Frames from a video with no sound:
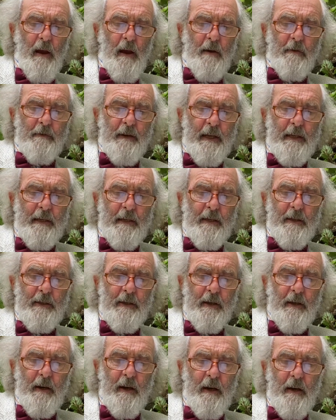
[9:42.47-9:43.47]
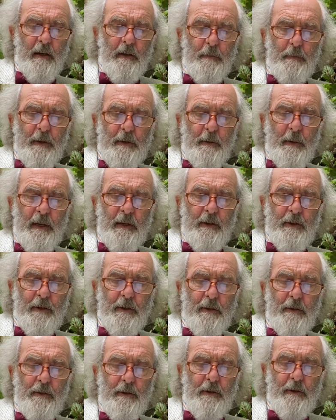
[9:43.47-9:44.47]
Resonance occurs between
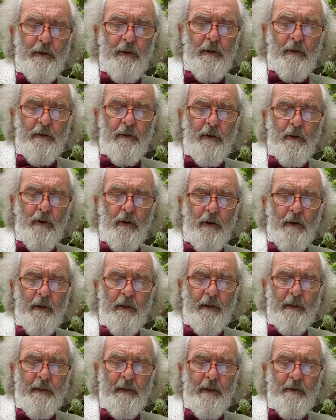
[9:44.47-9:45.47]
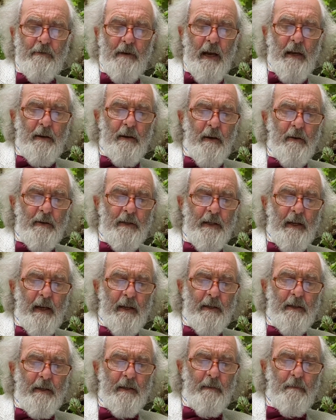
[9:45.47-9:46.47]
tuned coils in radio
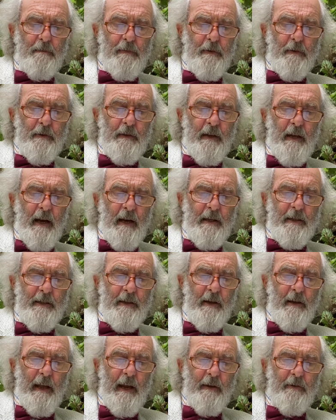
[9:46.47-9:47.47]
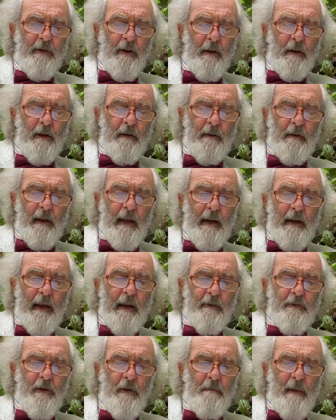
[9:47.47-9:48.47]
sets and broadcast
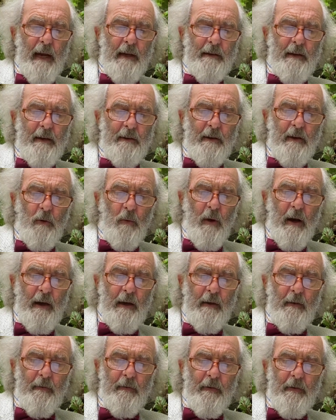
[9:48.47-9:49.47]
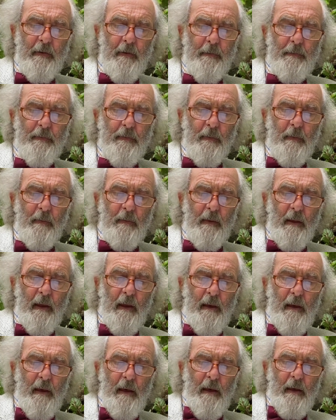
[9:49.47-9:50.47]
electromagnetic waves.
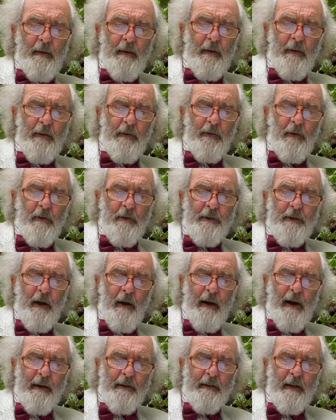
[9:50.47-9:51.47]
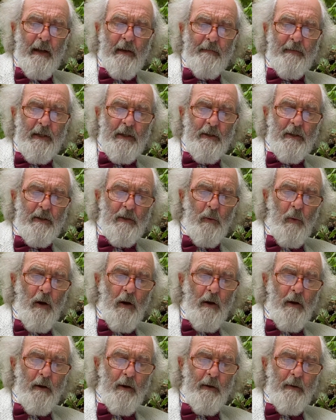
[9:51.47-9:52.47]
This is also how televisions
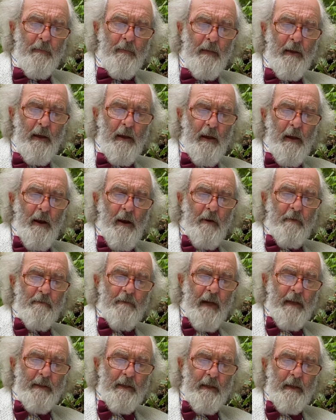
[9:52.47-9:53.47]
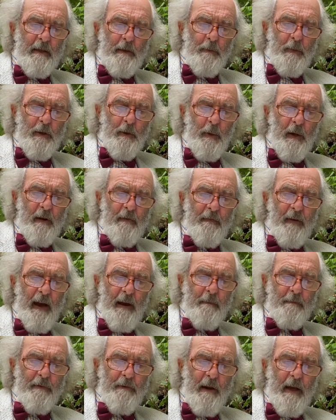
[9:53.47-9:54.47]
work. Resonance between
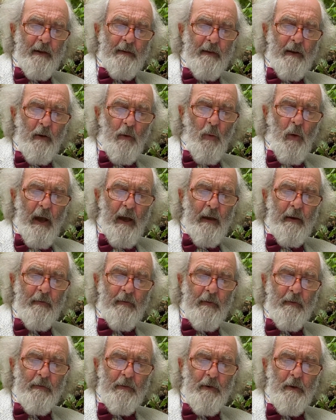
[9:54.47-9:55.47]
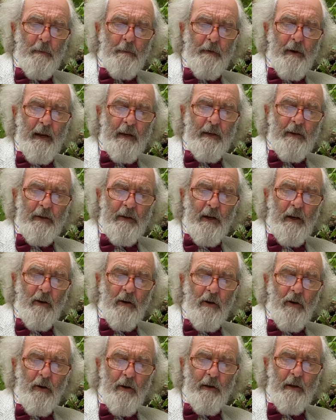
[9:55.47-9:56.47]
vibrating waves of superenergy and
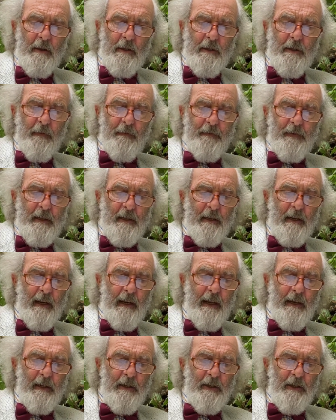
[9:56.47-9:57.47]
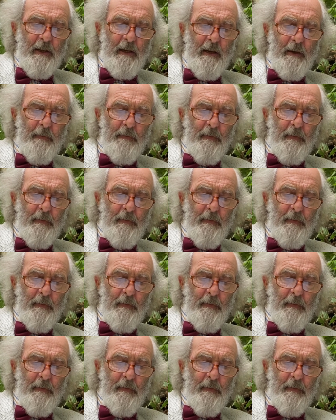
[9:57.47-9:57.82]
coils of physical energy